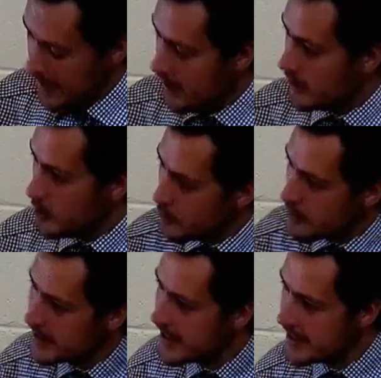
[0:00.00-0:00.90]
cool,
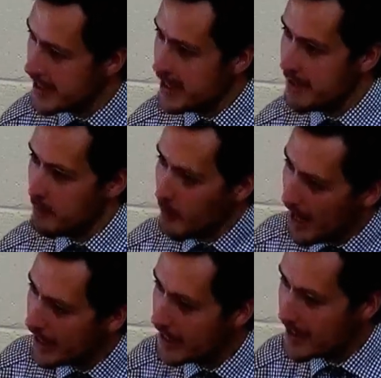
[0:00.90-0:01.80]
this is a
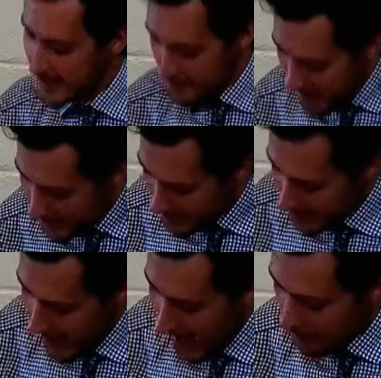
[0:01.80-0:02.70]
miraculous event that
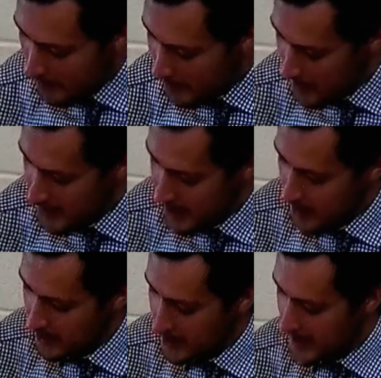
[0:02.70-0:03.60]
happened to
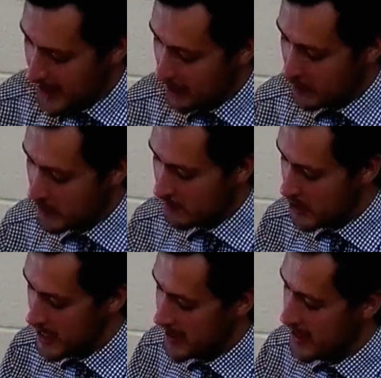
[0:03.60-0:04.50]
the disciples of
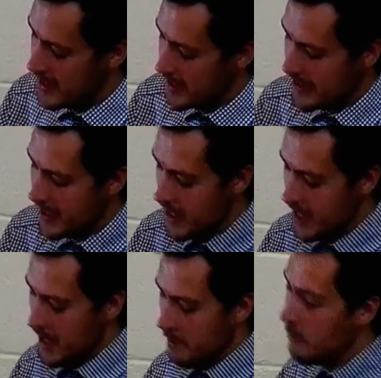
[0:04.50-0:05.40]
Jesus,
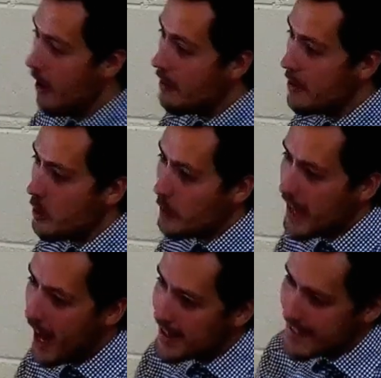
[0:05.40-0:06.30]
but rather that we
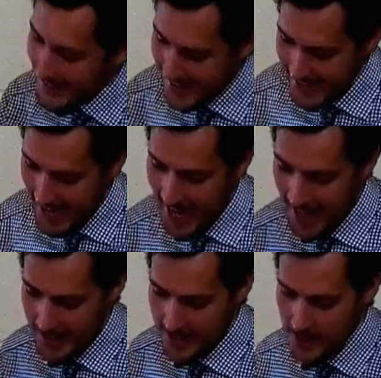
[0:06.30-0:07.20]

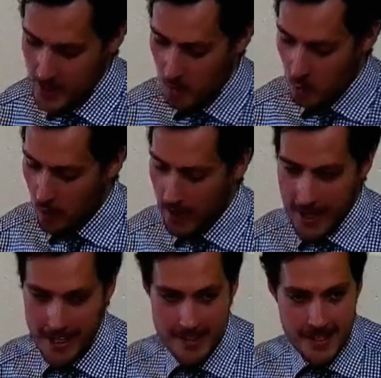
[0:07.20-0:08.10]
understand what
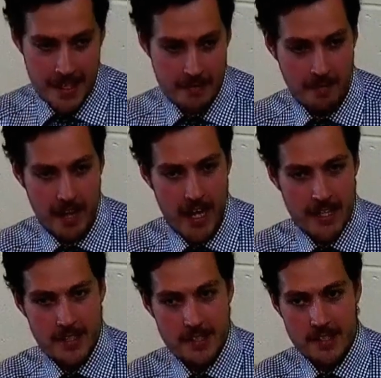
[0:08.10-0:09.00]
it
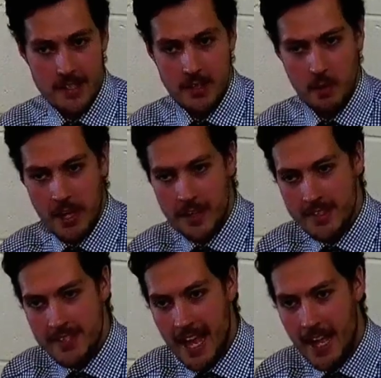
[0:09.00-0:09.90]
signifies, that we
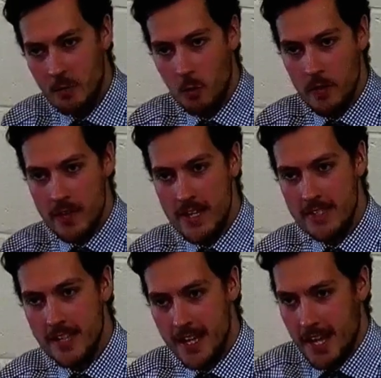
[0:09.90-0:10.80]
understand what
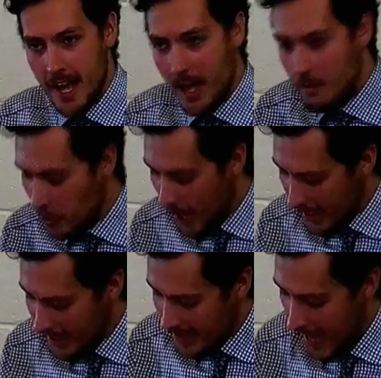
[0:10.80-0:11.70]
these uh,
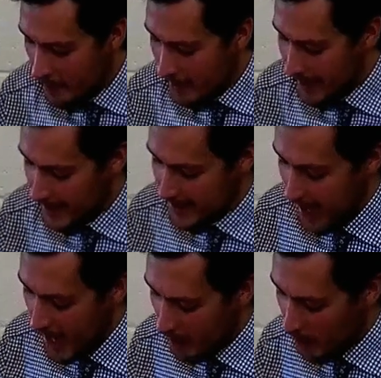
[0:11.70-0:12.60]
miraculous happenings
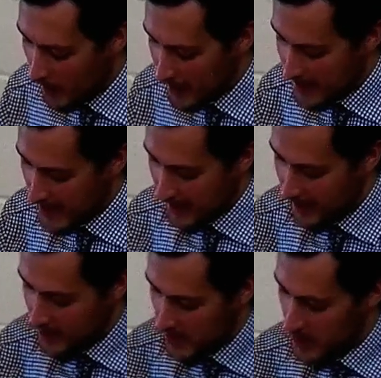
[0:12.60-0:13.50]
are pointing
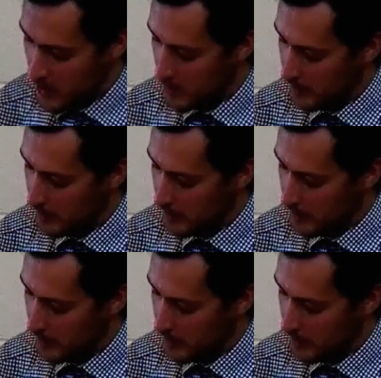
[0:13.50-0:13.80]
to.